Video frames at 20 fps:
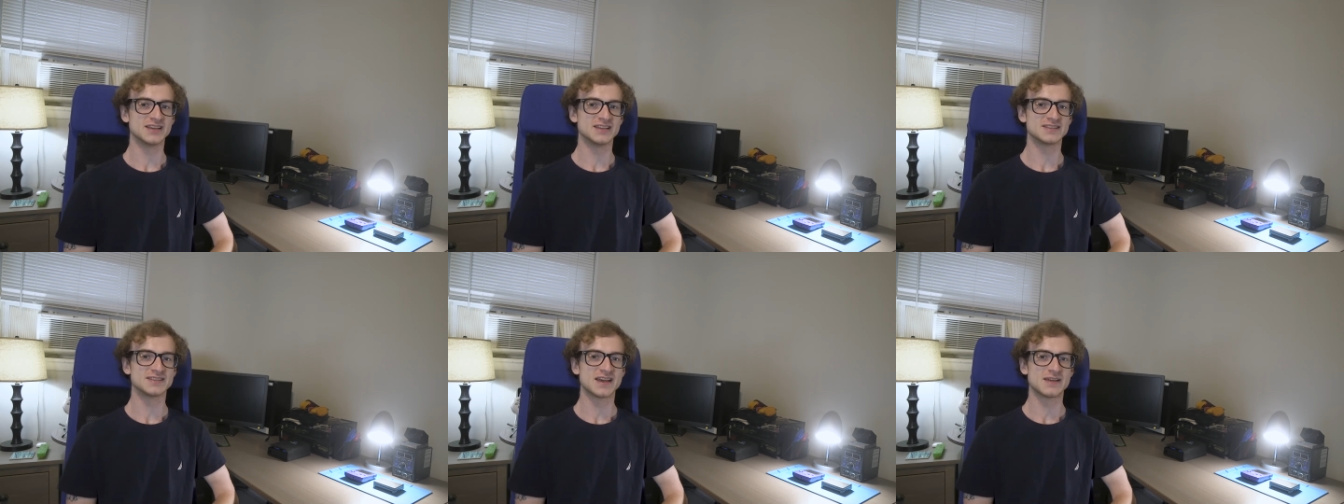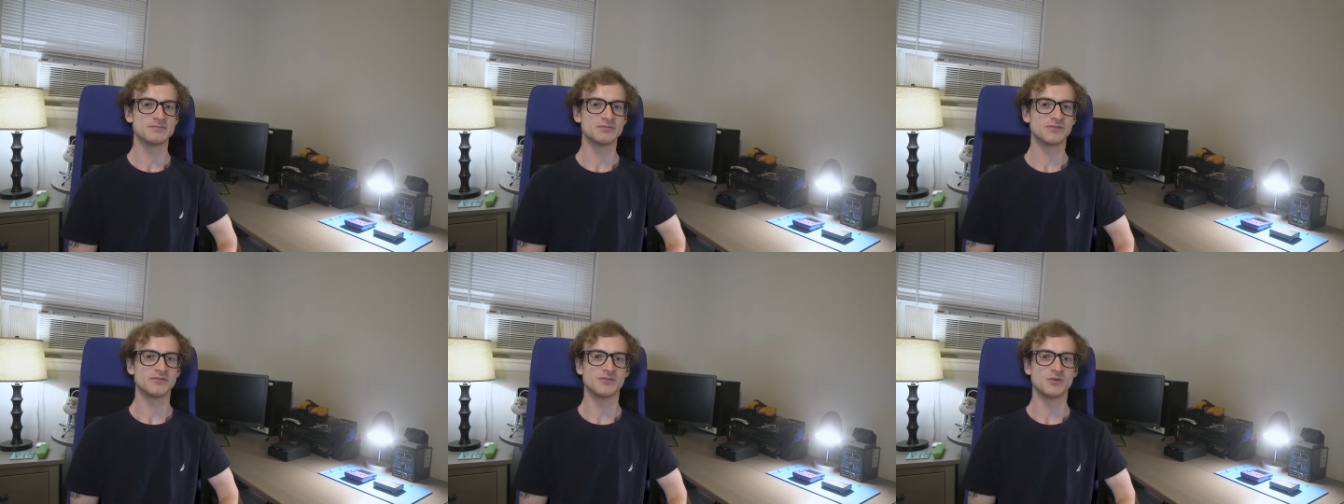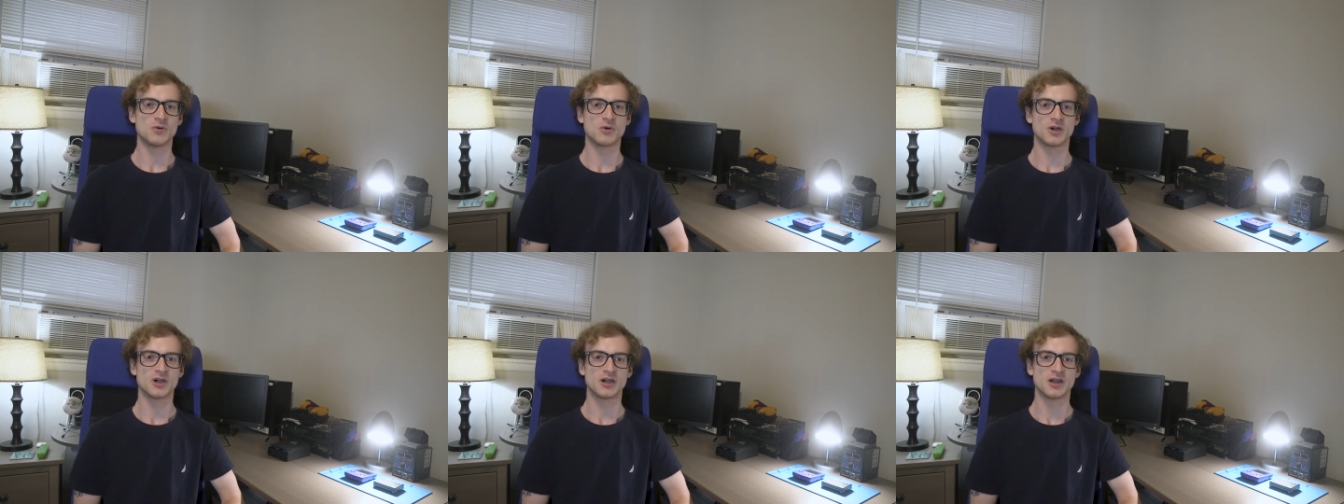inside
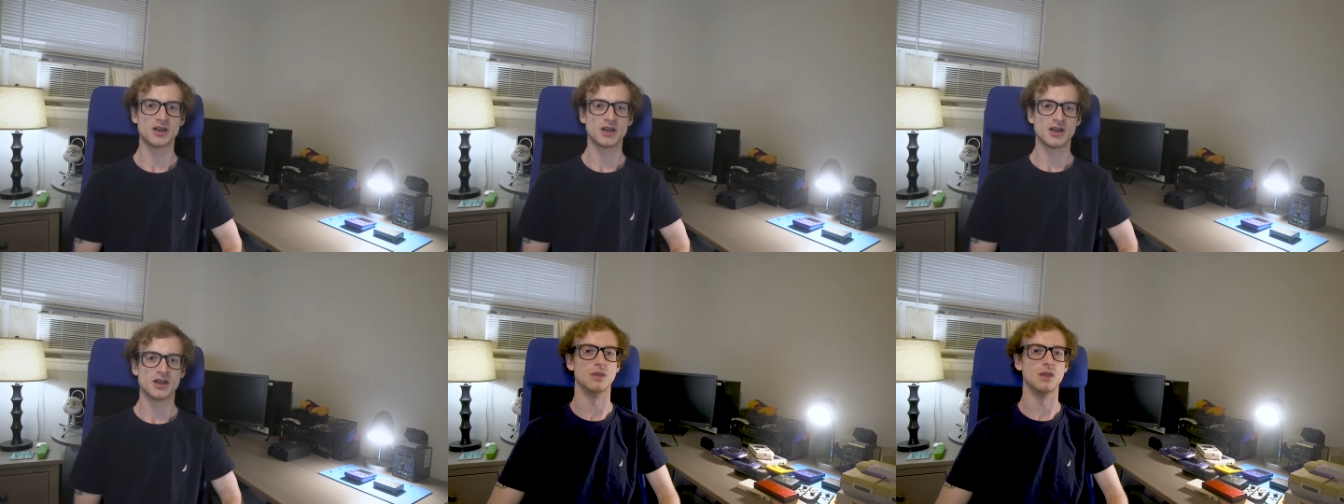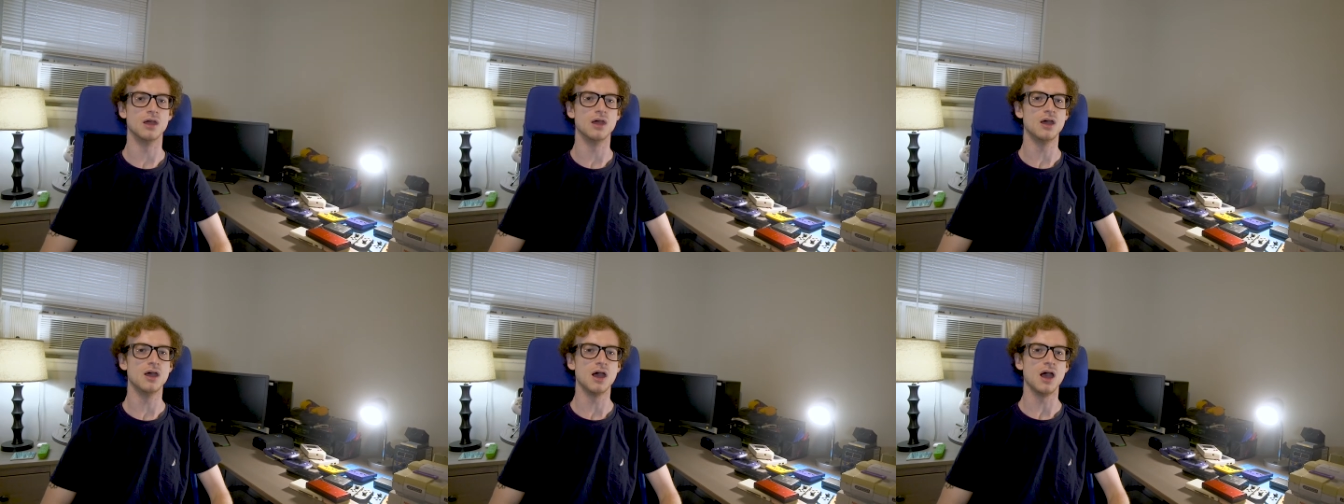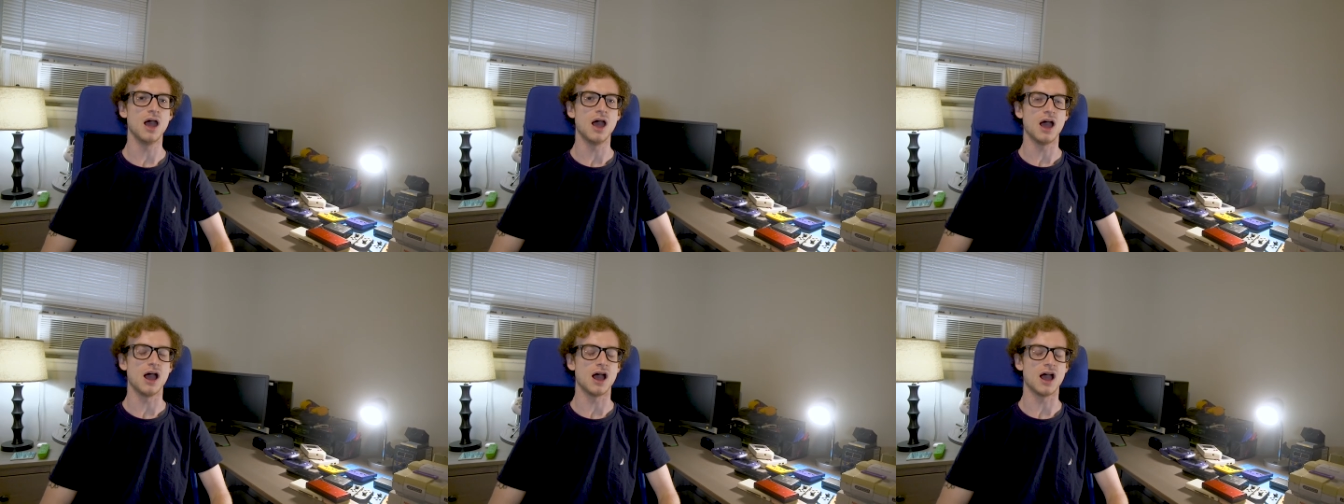before.
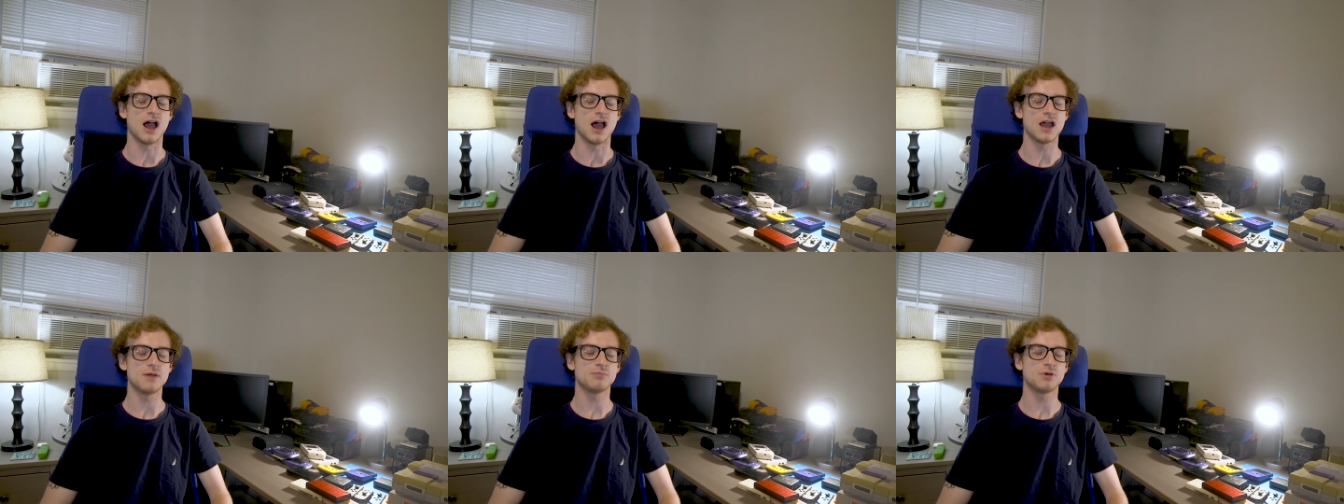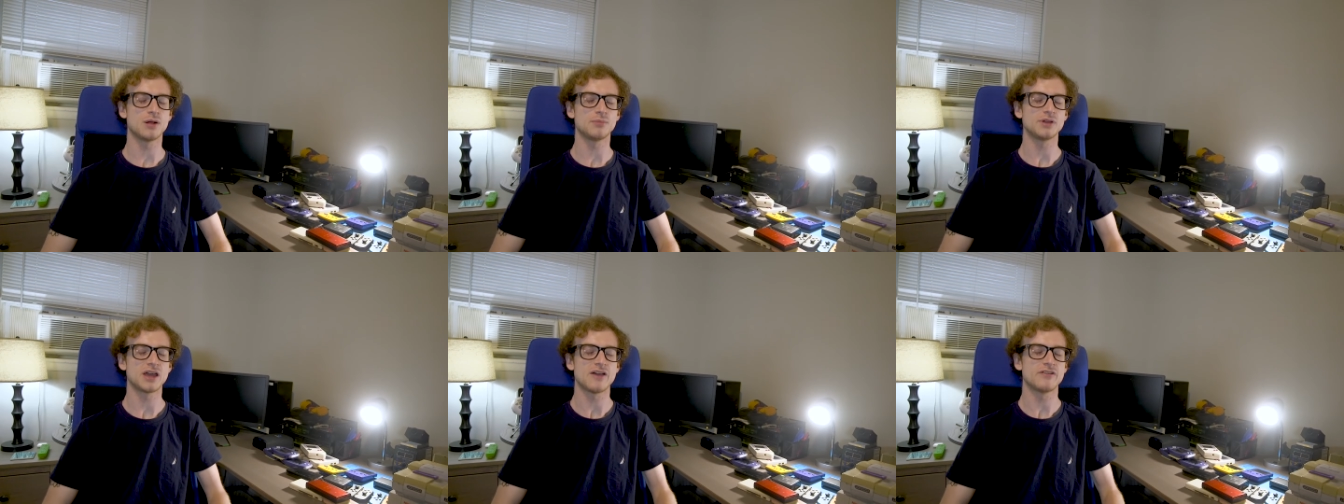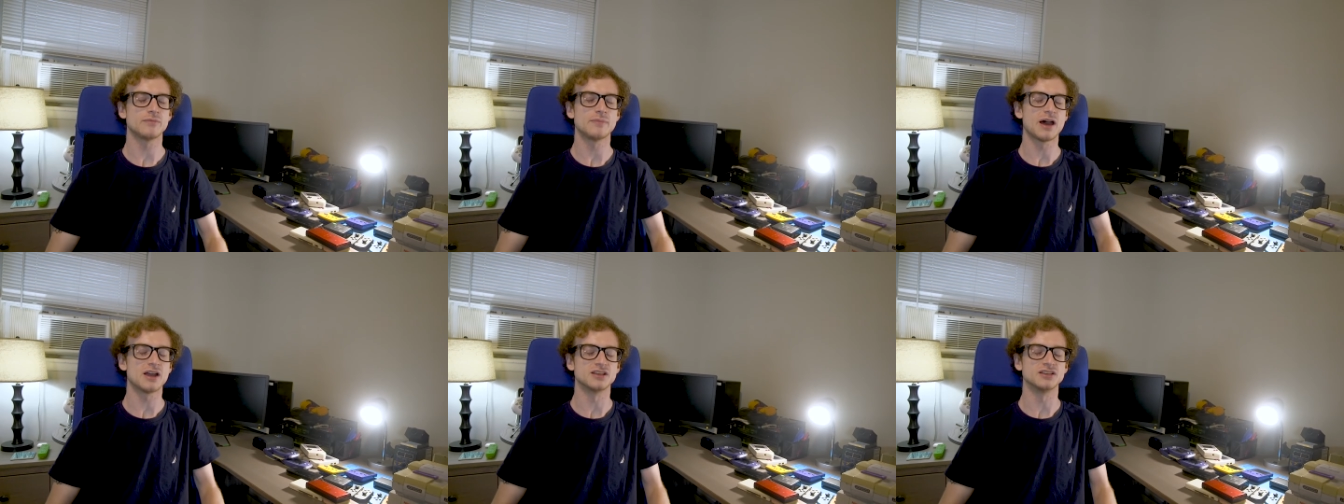I probably
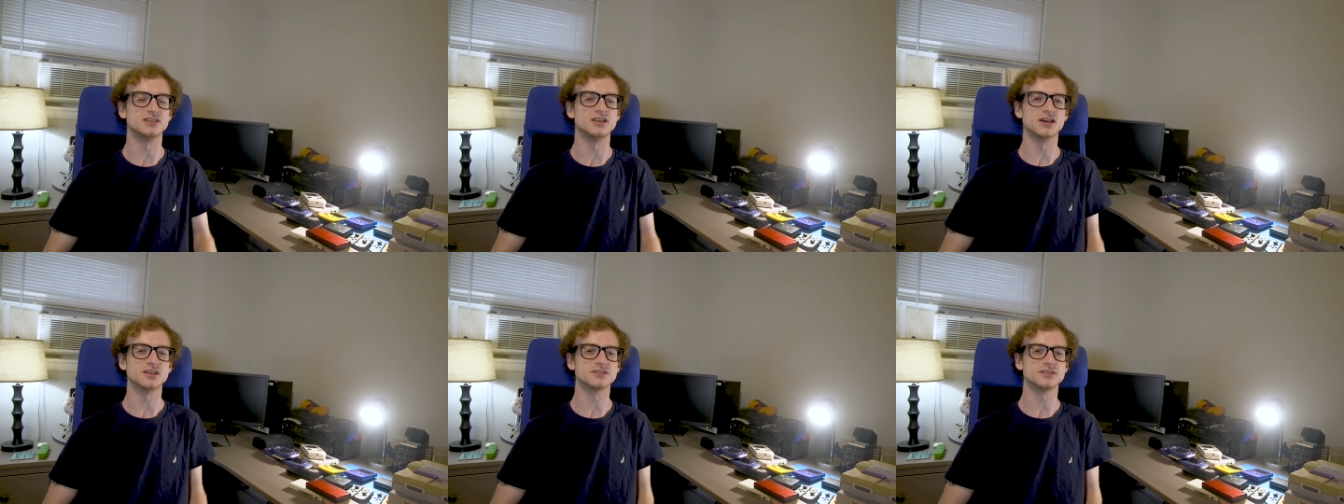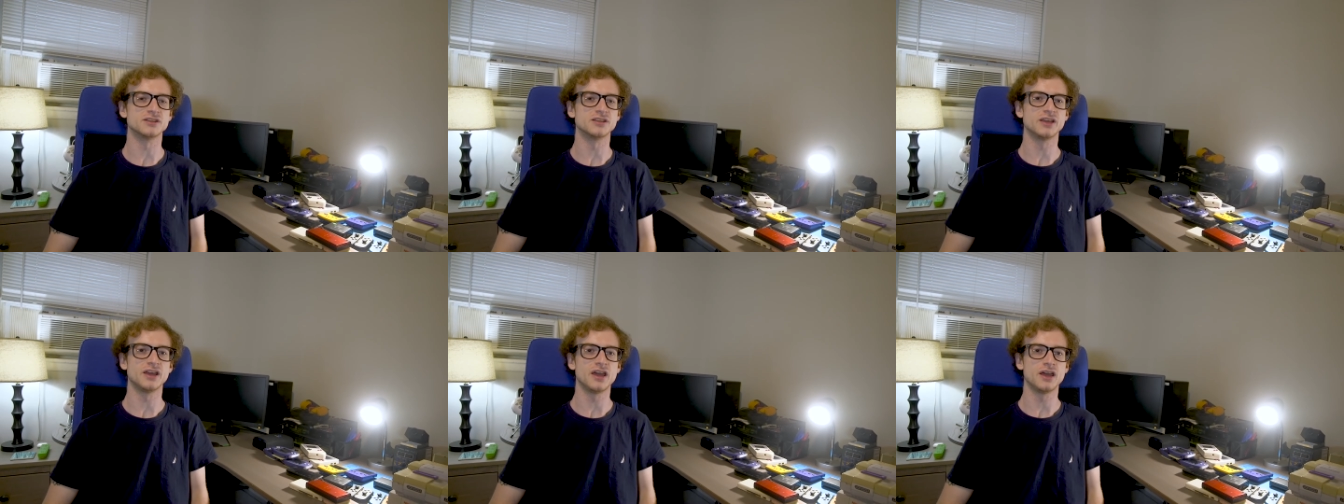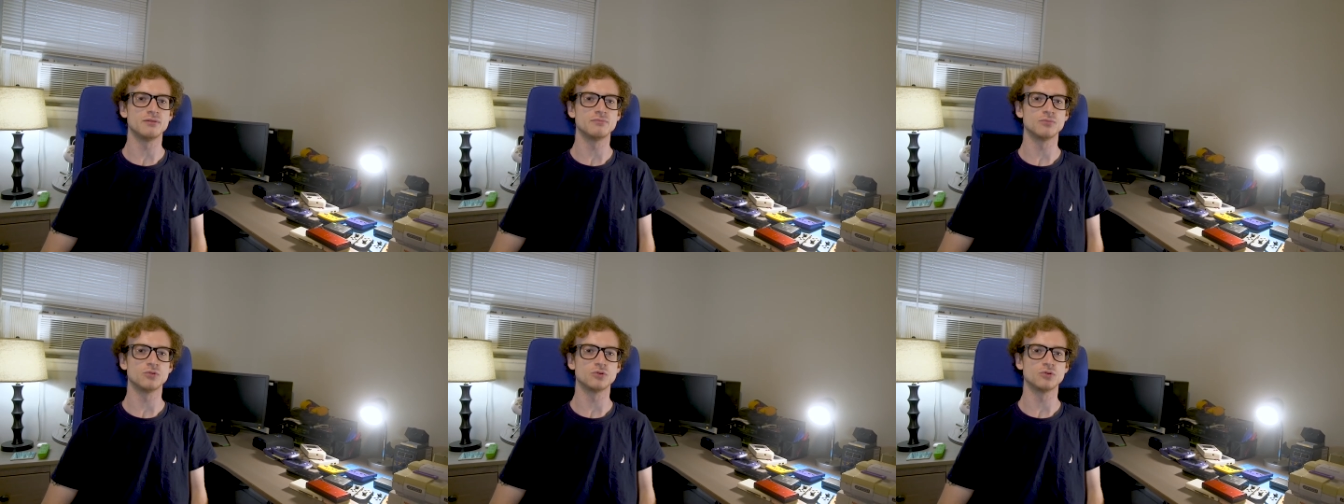have about a dozen Game